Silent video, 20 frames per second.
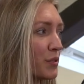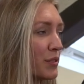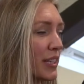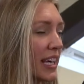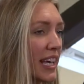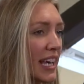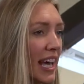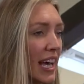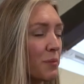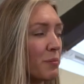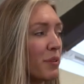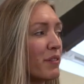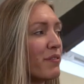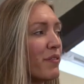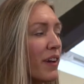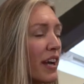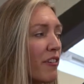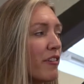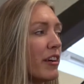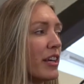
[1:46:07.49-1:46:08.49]
It can be
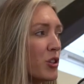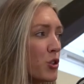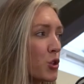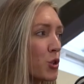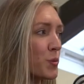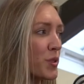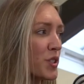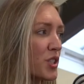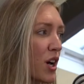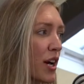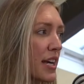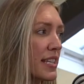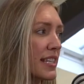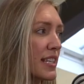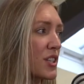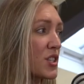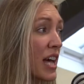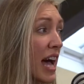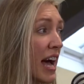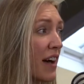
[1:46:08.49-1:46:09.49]
very
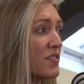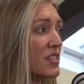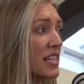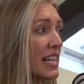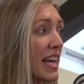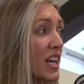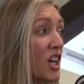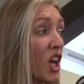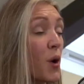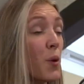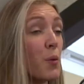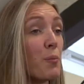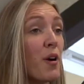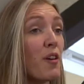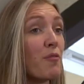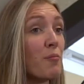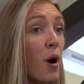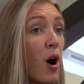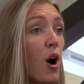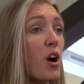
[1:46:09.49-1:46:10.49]
traumatizing to have to let go
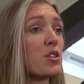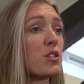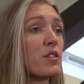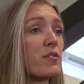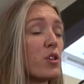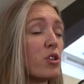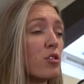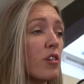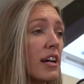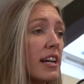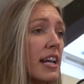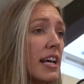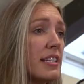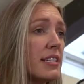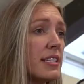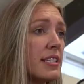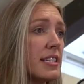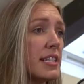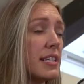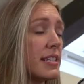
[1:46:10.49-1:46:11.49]
of parts of your
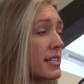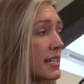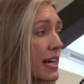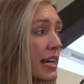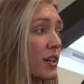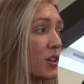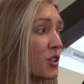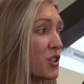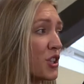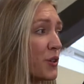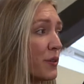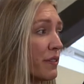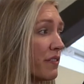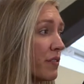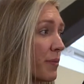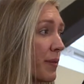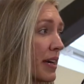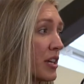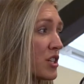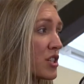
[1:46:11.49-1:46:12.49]
identity to take on new
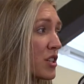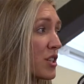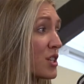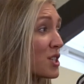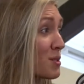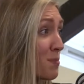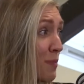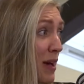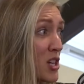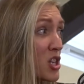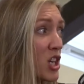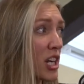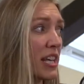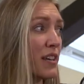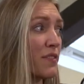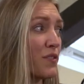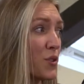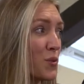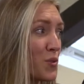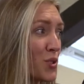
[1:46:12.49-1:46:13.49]
information, especially
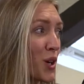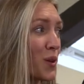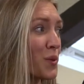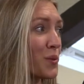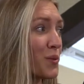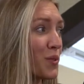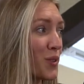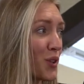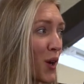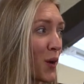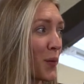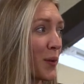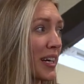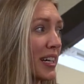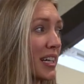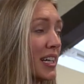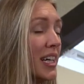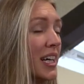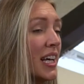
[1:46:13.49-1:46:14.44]
if you don't know it.